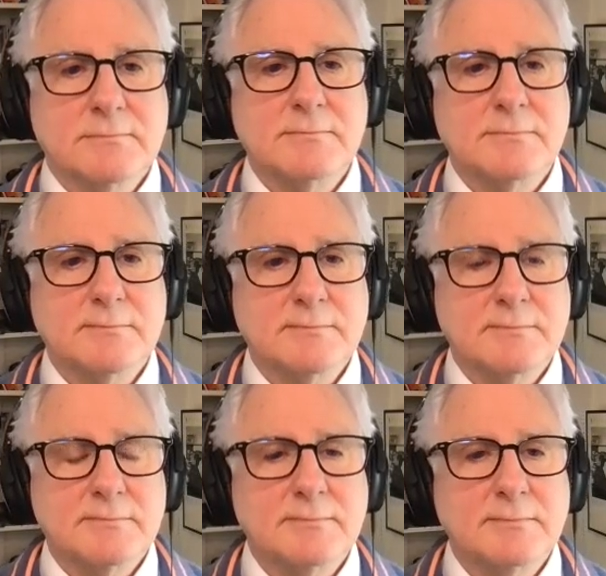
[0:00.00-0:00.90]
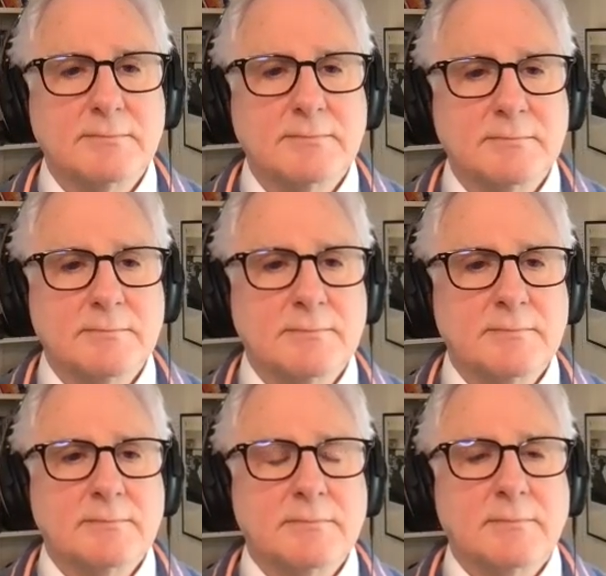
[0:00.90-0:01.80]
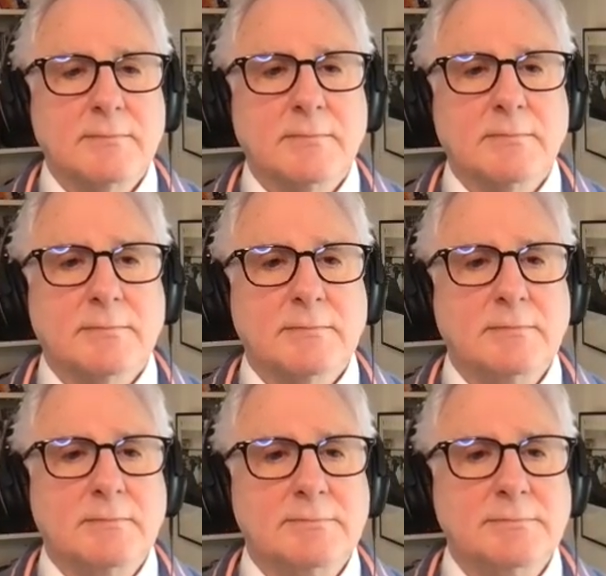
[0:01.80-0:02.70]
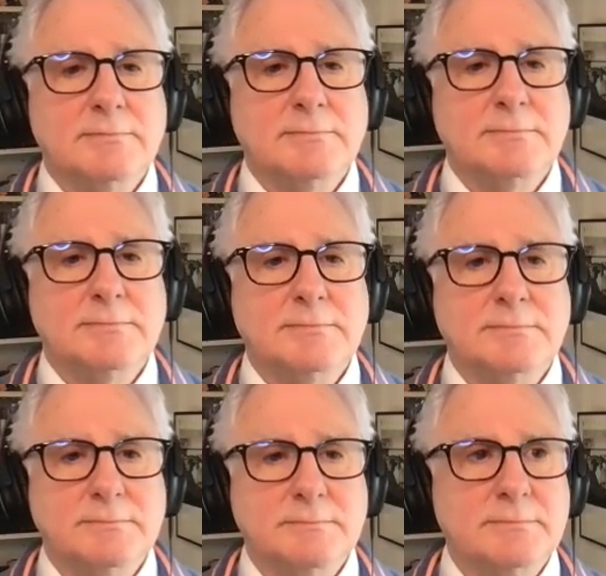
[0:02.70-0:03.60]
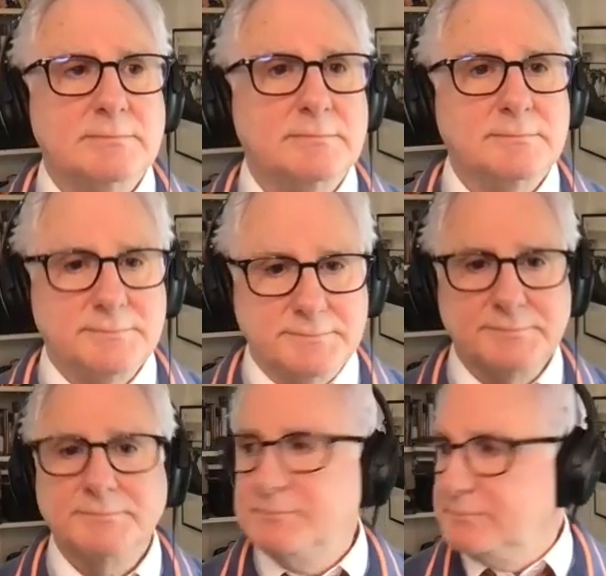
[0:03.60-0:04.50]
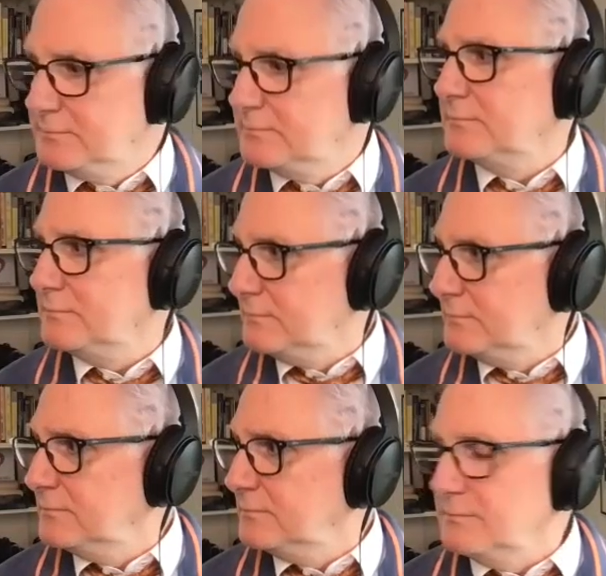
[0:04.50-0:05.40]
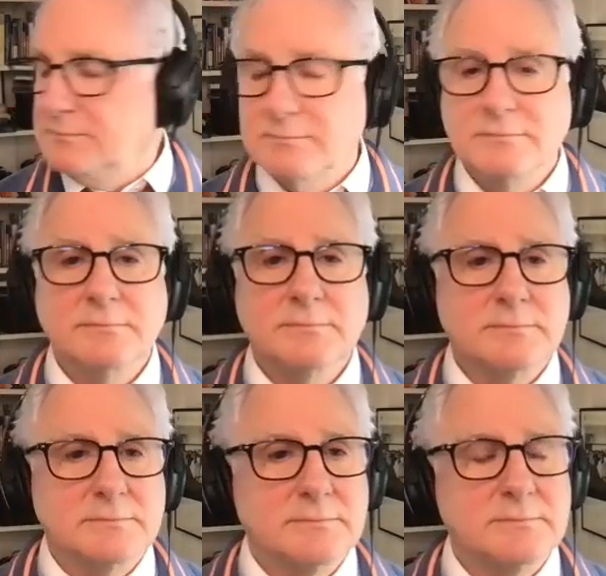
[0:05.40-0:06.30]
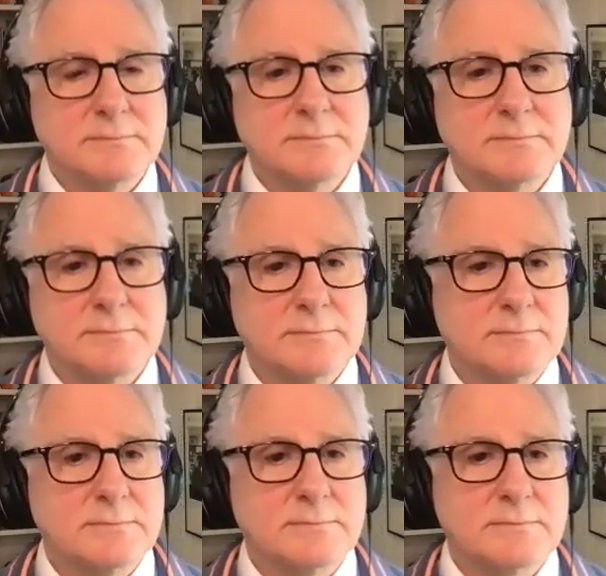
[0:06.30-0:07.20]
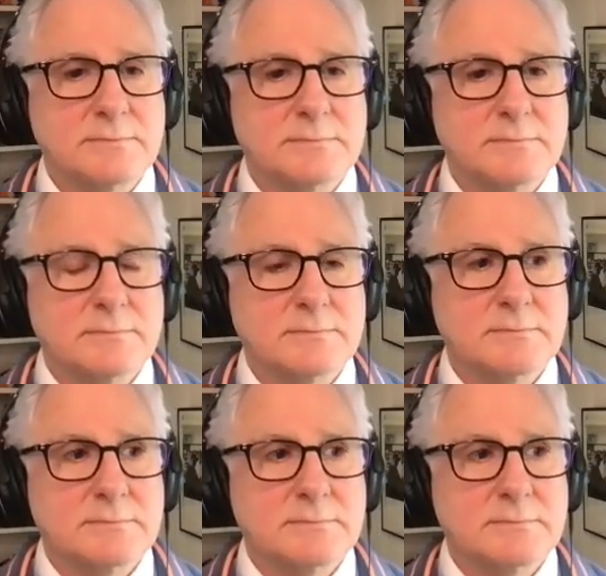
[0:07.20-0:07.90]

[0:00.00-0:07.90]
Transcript: (not speaking)